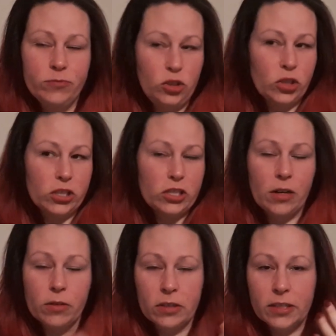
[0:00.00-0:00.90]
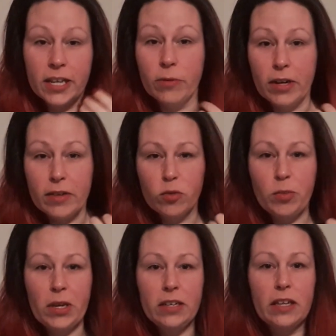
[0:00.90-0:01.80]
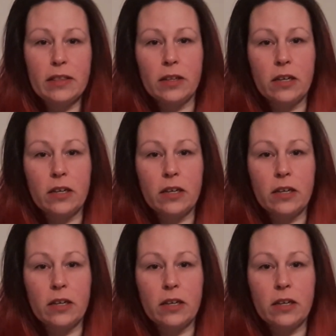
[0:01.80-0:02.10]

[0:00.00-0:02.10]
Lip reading: took a shower and getting ready for bed, and I